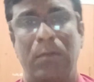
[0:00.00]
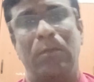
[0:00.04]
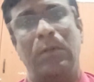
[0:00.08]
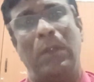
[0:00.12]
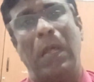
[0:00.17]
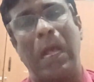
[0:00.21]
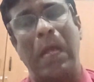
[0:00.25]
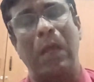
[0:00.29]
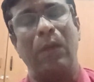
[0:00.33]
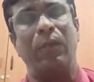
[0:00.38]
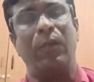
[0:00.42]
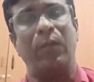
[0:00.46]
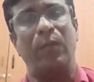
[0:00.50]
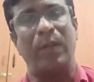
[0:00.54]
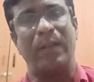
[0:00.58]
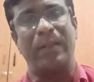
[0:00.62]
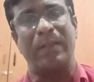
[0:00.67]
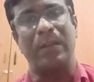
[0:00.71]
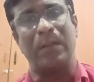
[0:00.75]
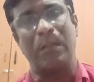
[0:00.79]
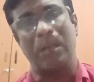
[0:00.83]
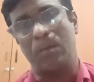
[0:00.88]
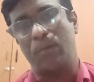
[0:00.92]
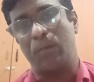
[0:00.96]
however
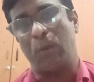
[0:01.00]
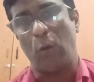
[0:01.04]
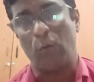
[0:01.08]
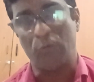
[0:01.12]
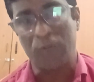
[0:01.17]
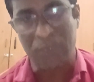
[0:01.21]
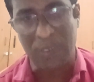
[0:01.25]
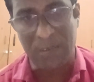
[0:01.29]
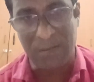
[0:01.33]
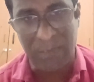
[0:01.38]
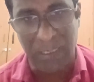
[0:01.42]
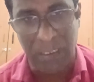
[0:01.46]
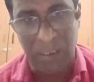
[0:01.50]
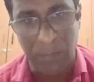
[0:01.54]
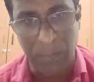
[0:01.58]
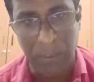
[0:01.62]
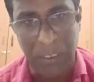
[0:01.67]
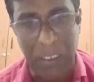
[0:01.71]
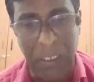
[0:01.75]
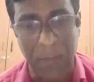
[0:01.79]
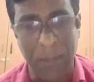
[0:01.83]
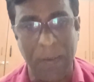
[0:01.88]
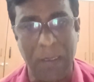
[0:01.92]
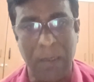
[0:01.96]
certain provisions are
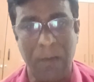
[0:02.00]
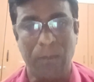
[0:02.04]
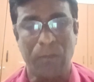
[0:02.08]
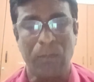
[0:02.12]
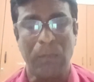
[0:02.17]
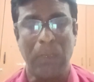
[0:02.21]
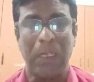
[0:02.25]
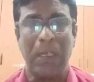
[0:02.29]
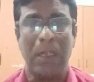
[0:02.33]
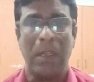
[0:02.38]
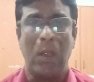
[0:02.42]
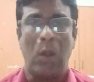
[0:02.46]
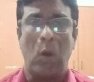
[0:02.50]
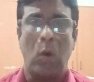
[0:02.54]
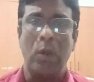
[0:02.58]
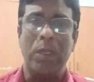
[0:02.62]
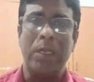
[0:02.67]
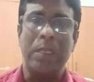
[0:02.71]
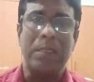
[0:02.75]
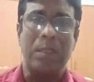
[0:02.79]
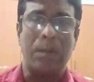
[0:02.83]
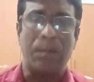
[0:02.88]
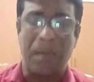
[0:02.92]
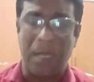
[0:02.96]
applicable,
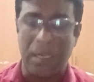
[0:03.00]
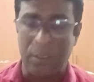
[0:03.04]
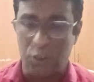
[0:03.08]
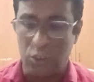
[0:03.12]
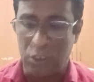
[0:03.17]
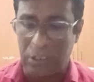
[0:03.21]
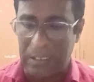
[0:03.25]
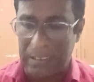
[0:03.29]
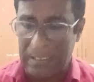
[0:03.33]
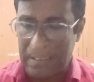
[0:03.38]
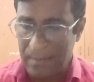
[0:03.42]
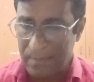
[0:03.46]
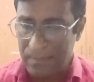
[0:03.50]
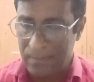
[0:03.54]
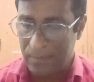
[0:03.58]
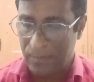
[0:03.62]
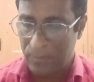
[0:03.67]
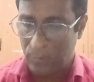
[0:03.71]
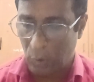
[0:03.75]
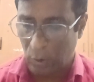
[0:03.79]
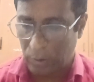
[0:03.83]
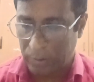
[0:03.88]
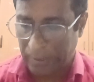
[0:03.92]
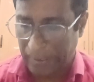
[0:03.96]
only the partial is
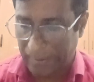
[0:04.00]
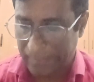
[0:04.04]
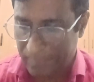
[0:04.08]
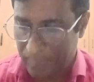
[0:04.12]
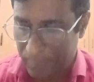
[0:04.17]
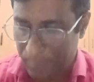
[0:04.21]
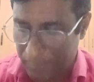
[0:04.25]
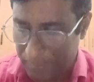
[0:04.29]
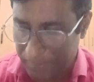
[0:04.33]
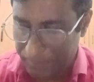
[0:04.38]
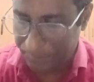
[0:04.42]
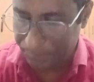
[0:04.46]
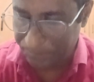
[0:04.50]
not taxable.